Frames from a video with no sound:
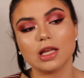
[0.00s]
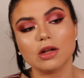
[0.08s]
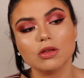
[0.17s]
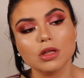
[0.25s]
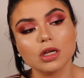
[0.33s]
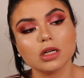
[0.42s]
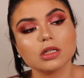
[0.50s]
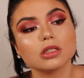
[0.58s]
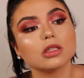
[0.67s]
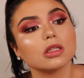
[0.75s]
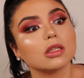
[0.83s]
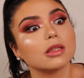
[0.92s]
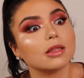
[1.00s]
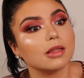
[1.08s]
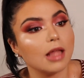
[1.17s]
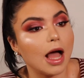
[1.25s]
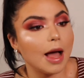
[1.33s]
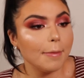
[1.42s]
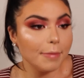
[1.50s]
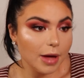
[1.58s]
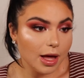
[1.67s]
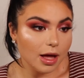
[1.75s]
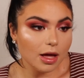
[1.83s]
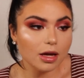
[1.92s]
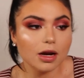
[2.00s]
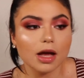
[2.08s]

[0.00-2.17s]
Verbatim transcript: They don't look that bad.